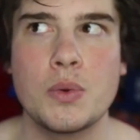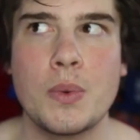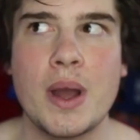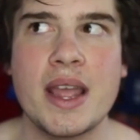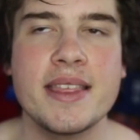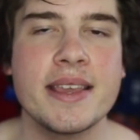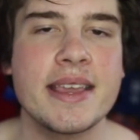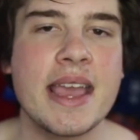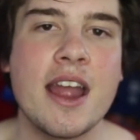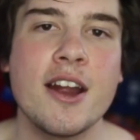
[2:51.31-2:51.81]
The
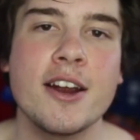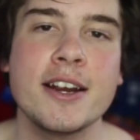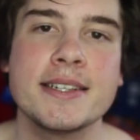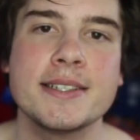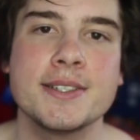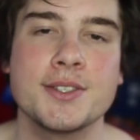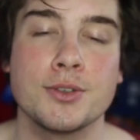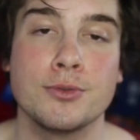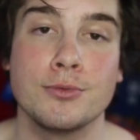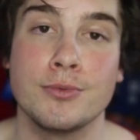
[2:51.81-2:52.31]
way the
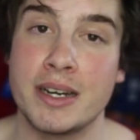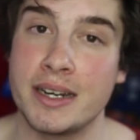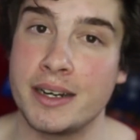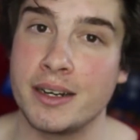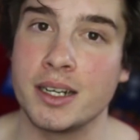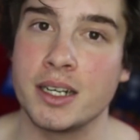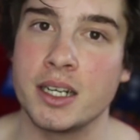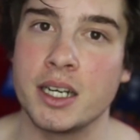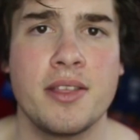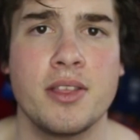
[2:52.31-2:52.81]
characters are
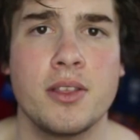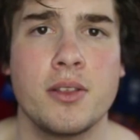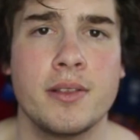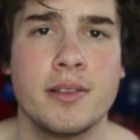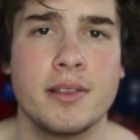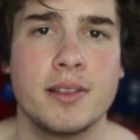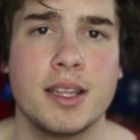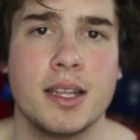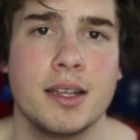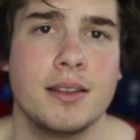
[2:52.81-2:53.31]
written and
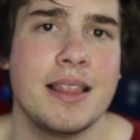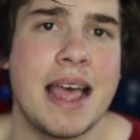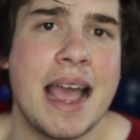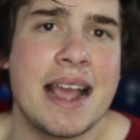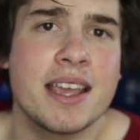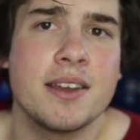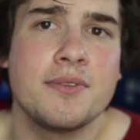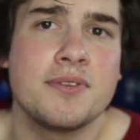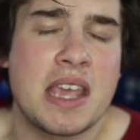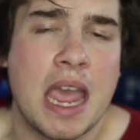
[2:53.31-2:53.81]
the
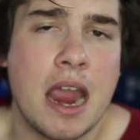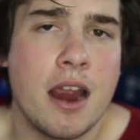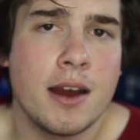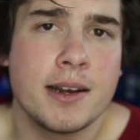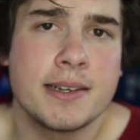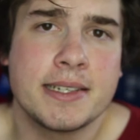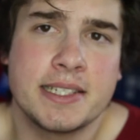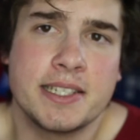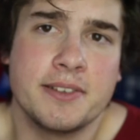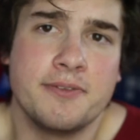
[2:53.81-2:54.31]
lack of
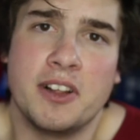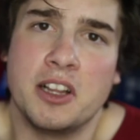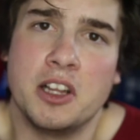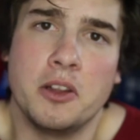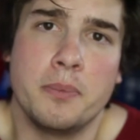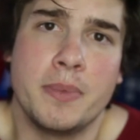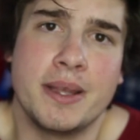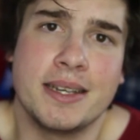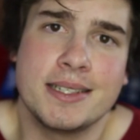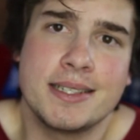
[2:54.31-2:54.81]
character
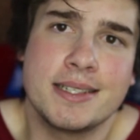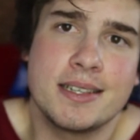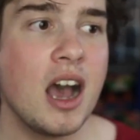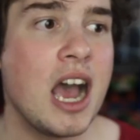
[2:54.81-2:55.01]
development.